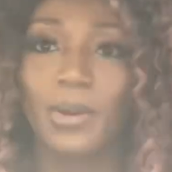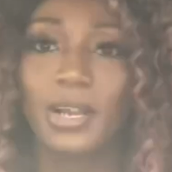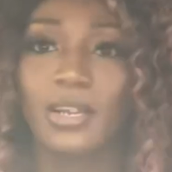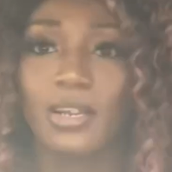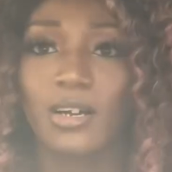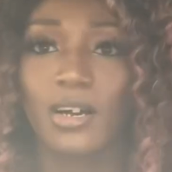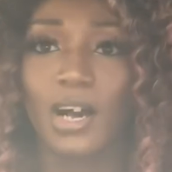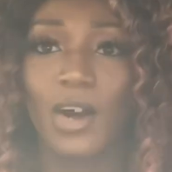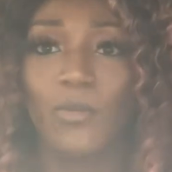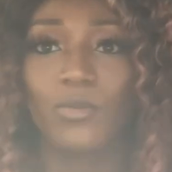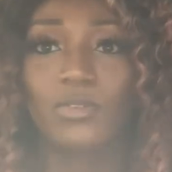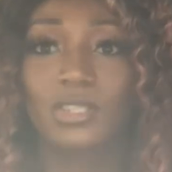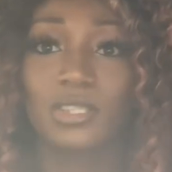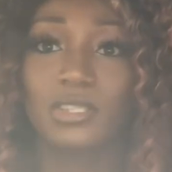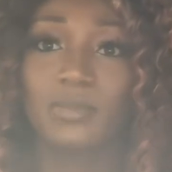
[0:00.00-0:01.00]
right now, I
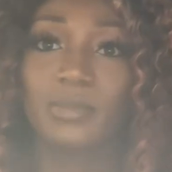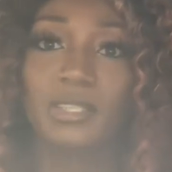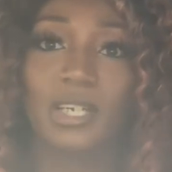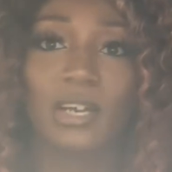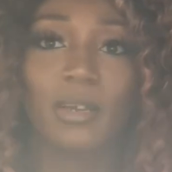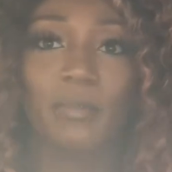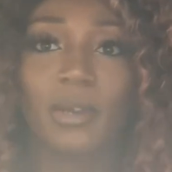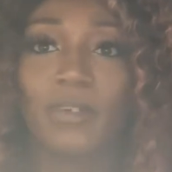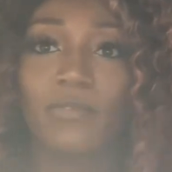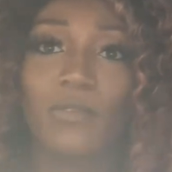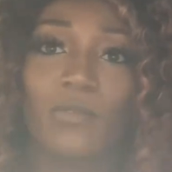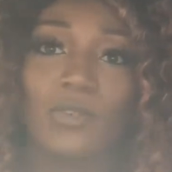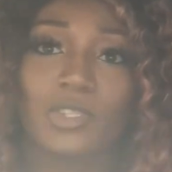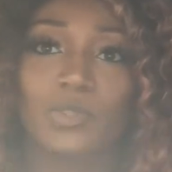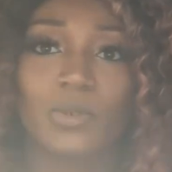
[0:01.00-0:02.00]
will should be talking back forth
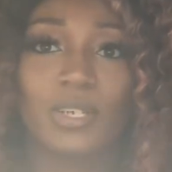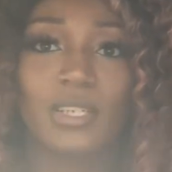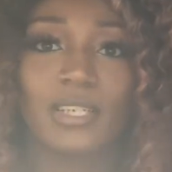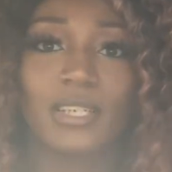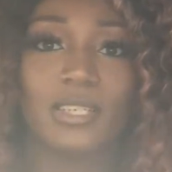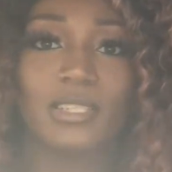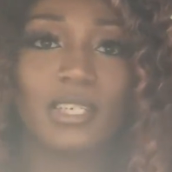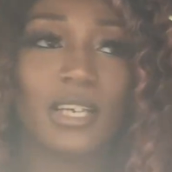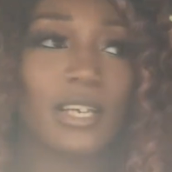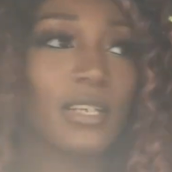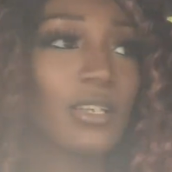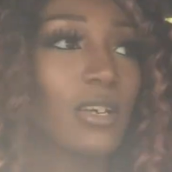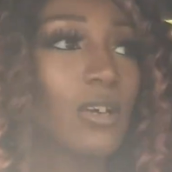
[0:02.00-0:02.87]
with you in the chat.